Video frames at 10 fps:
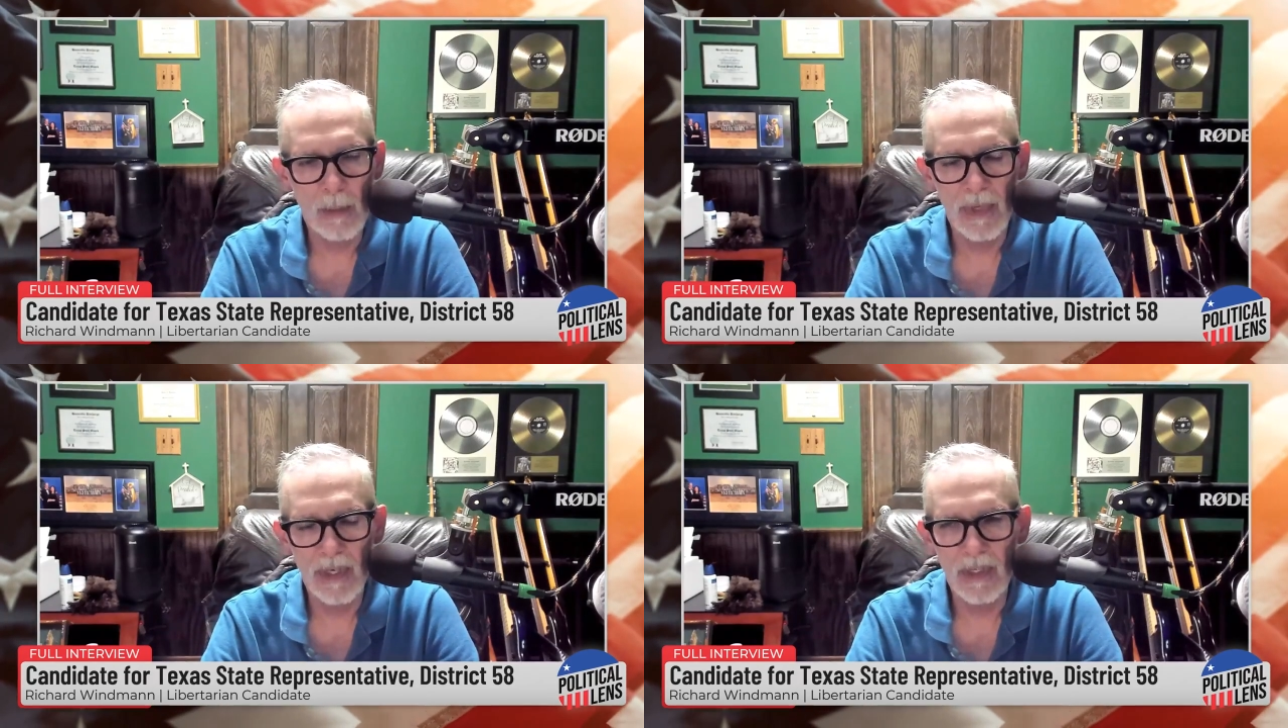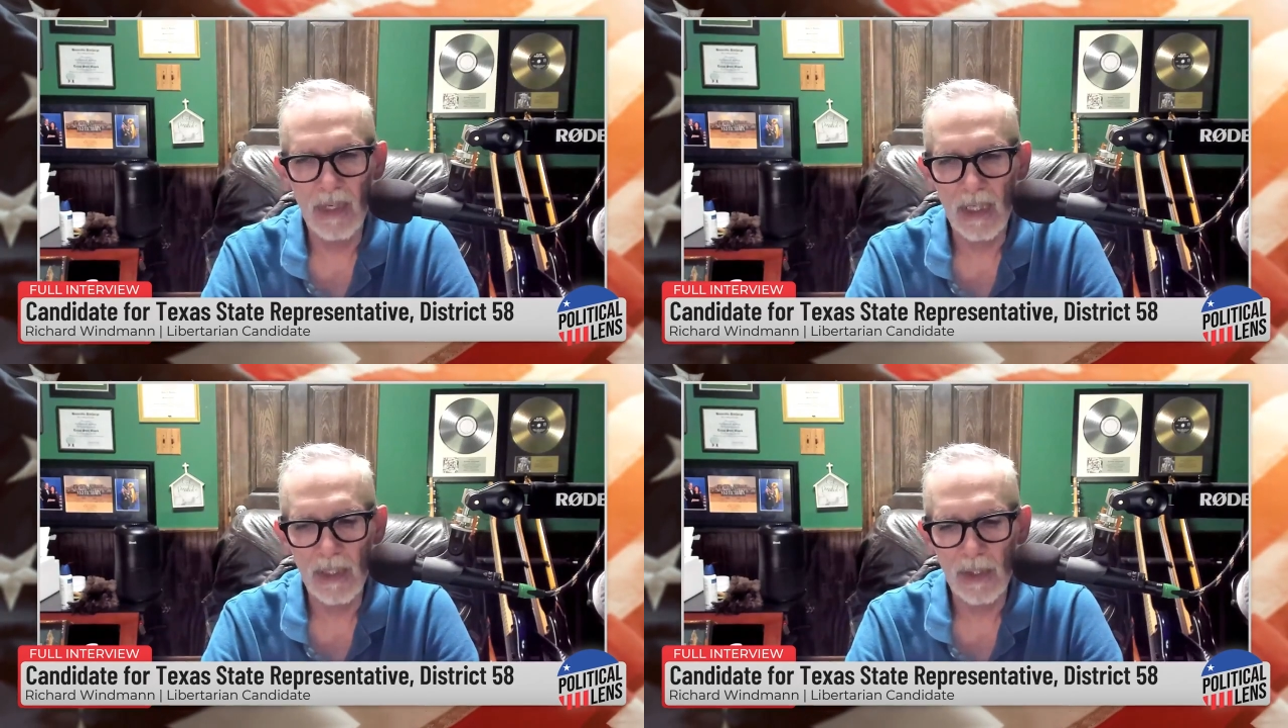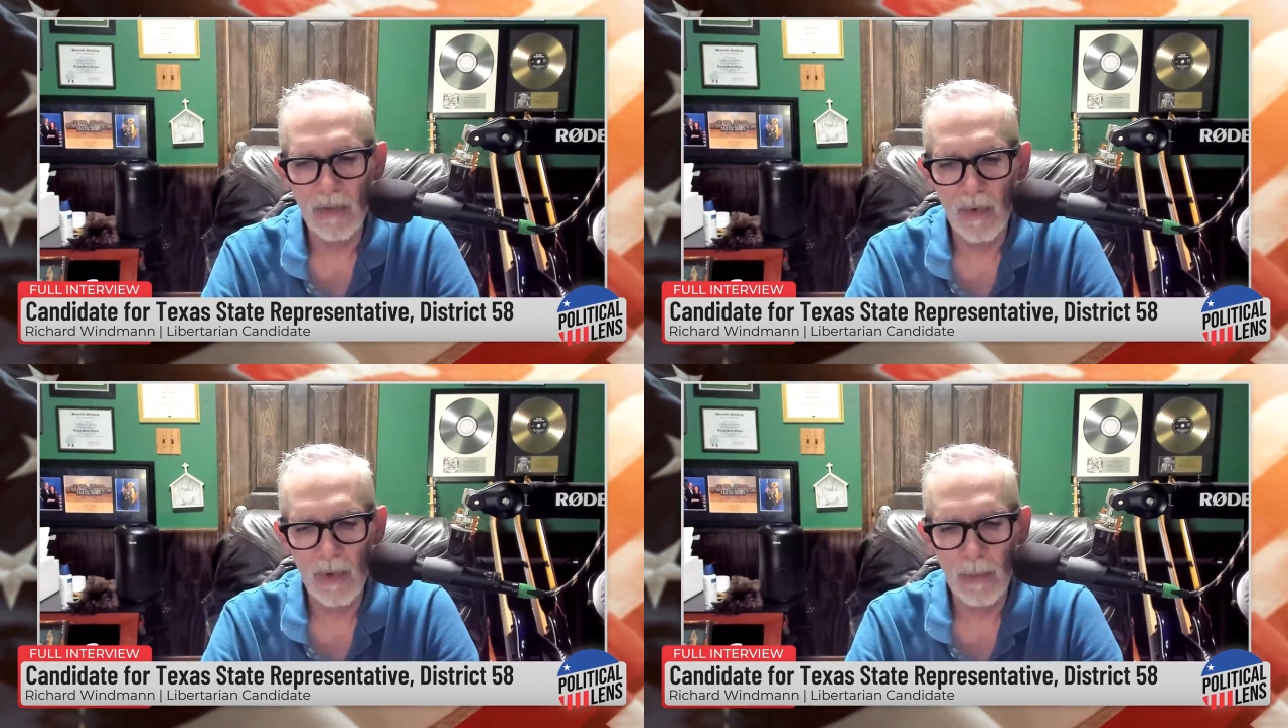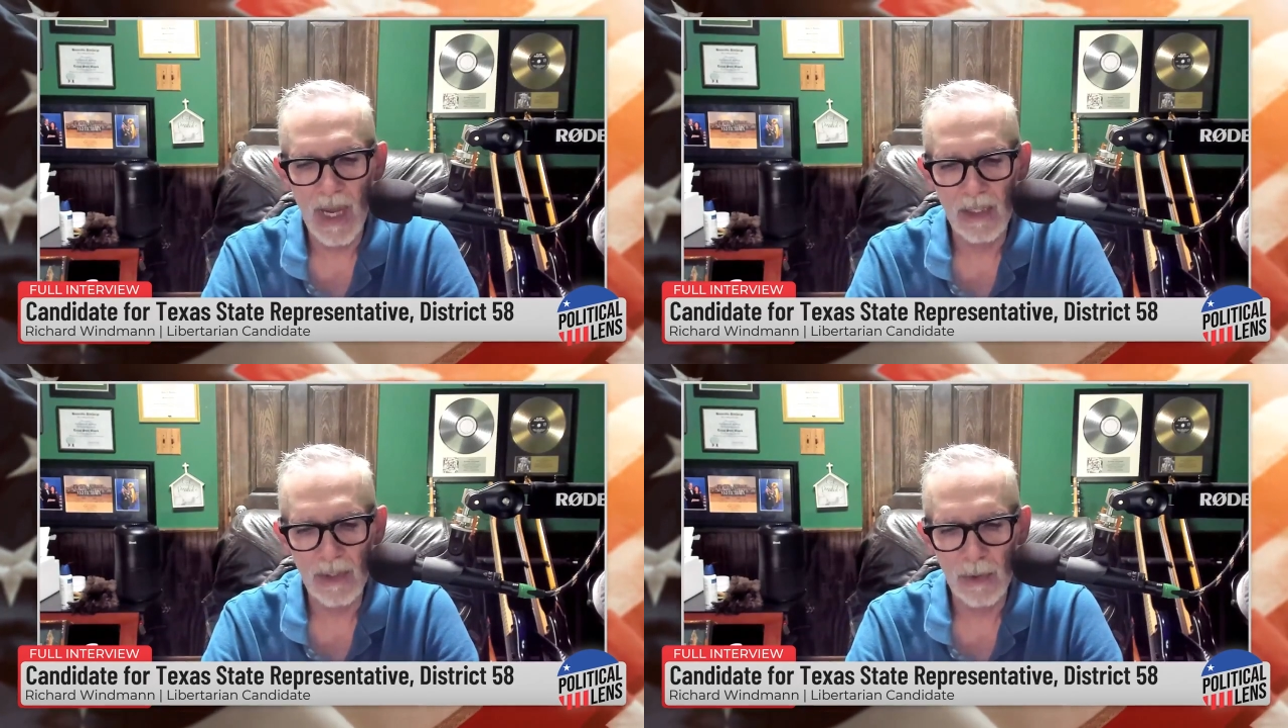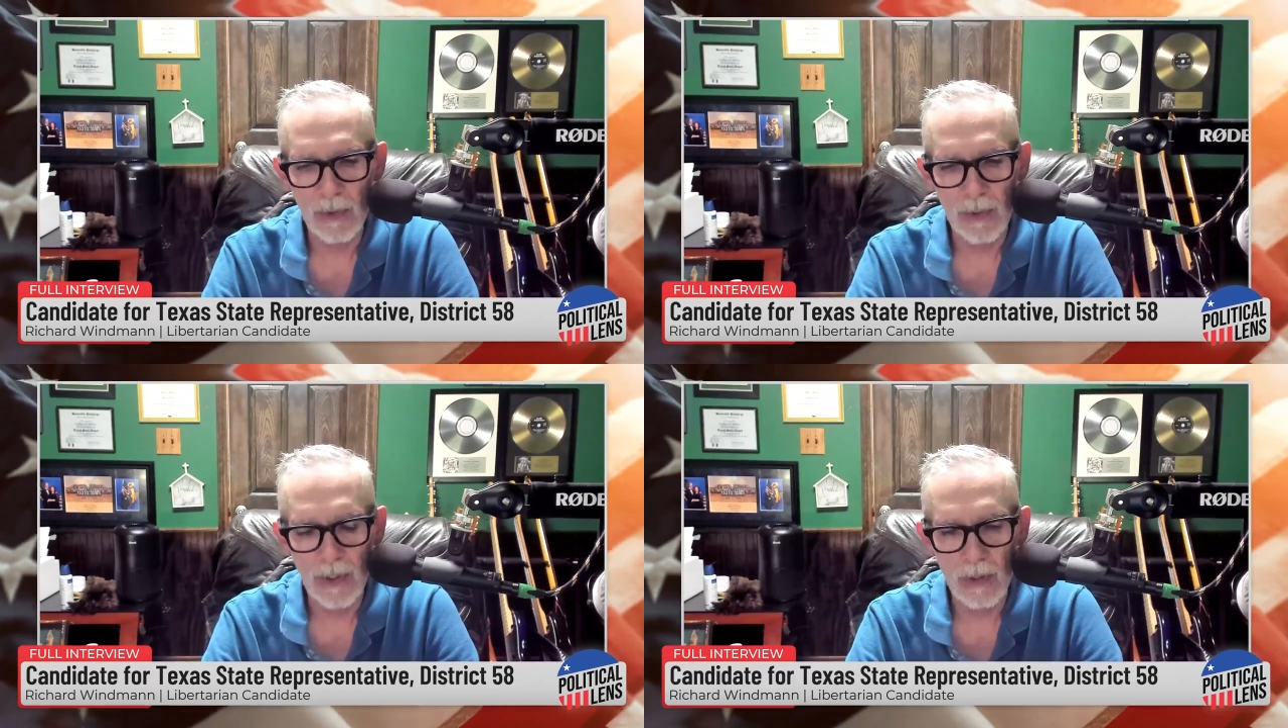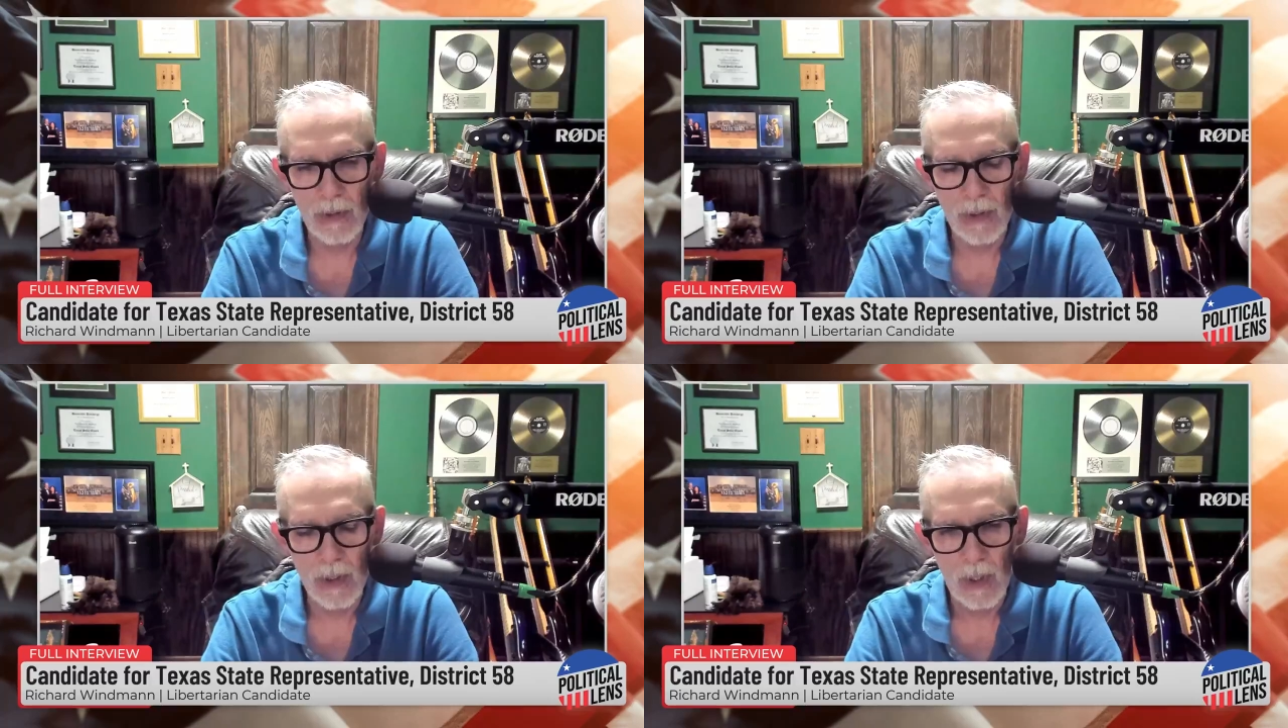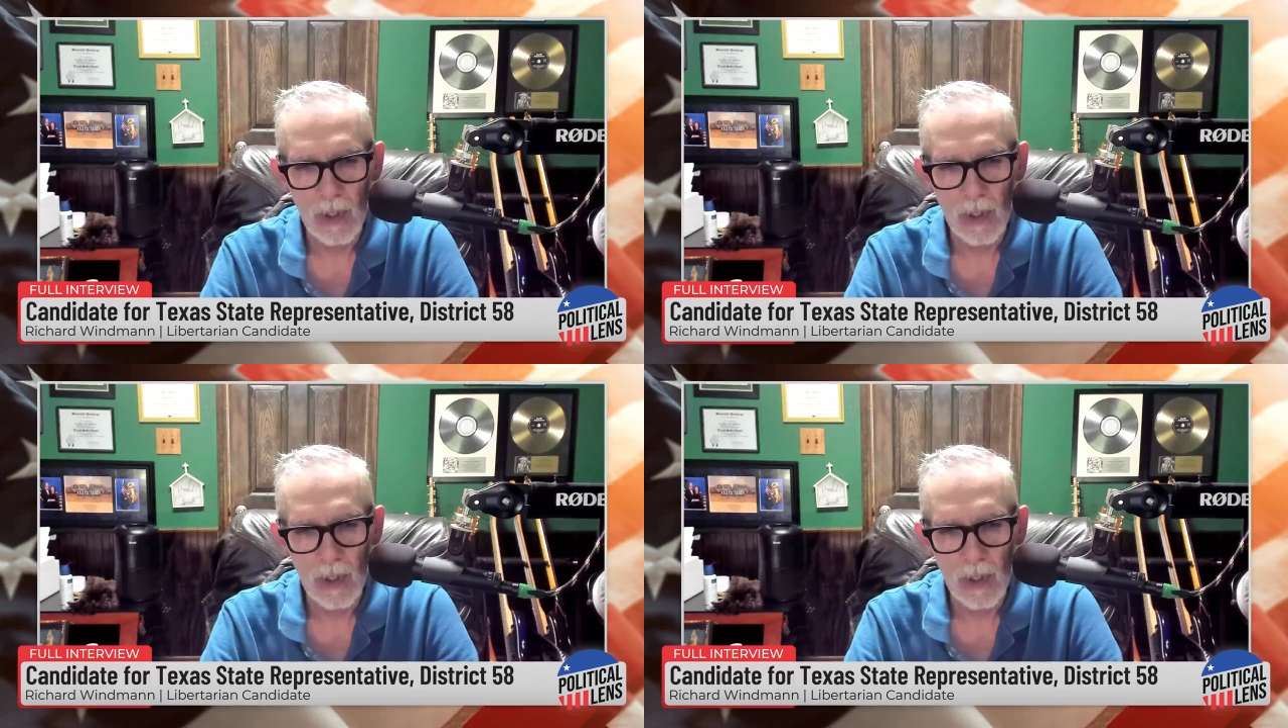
been in Texas for the past 2 years.